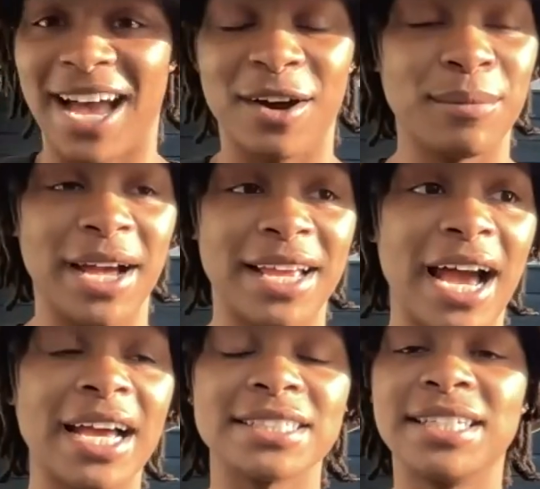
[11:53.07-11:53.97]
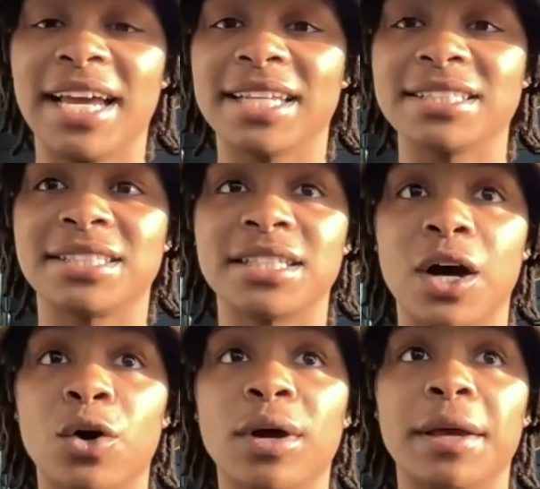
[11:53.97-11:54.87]
Oh my gosh, that is
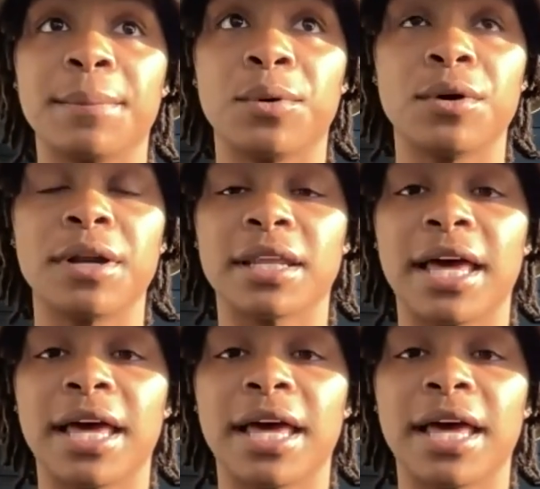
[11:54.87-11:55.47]
so important.